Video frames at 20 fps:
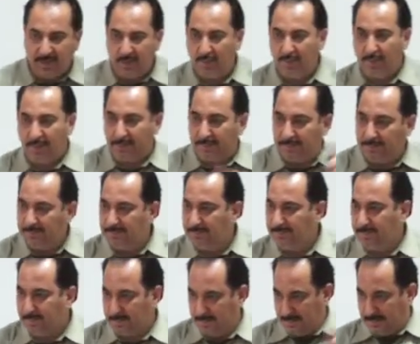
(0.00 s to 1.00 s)
going.
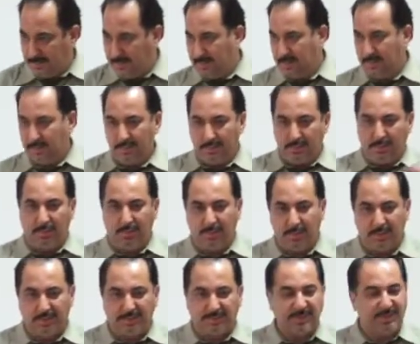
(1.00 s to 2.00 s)

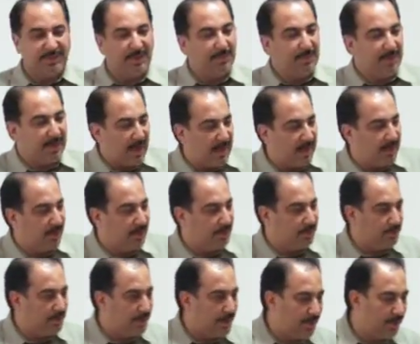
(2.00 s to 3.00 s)
Especially mechanical
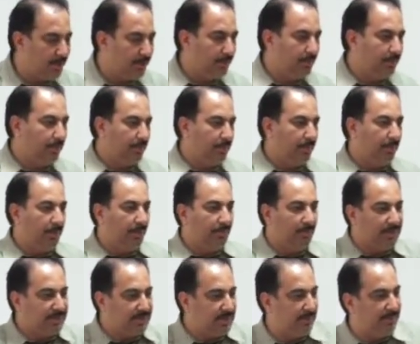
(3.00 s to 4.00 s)
engineering.
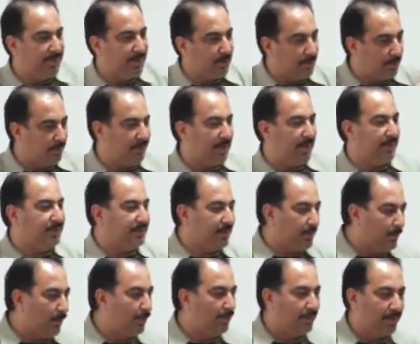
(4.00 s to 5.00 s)
When something rotates, a
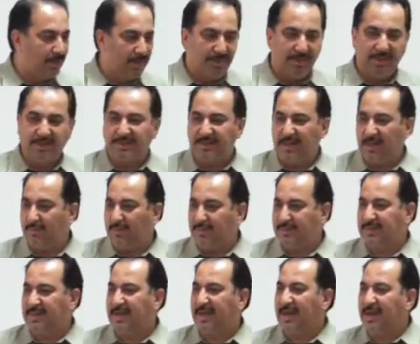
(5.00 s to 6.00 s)
motor, they say,
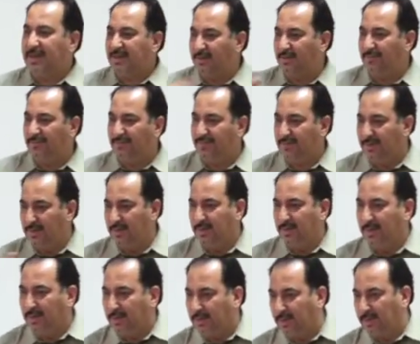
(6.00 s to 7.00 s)
what's the rate of
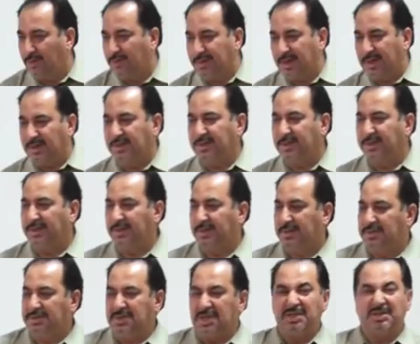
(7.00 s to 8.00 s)
rotation?
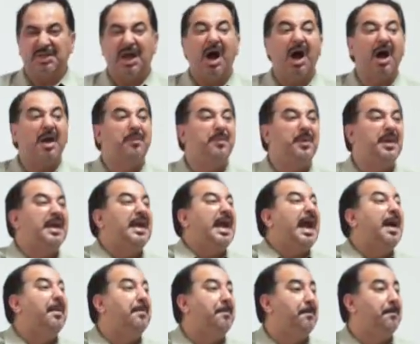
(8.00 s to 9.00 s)
It says
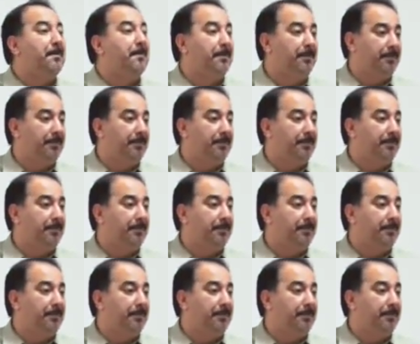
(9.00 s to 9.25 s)
RPM.